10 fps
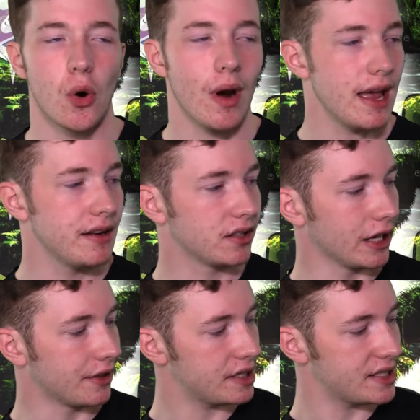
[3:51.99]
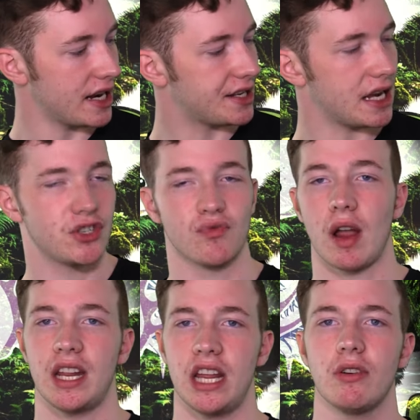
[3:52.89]
go ahead and click this annotation
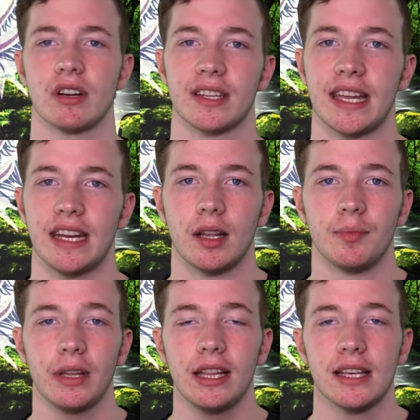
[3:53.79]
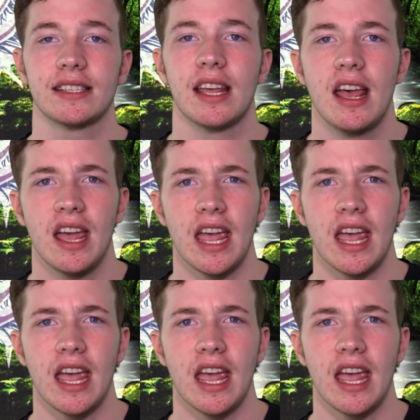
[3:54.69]
right here. It'll take you to the playlist.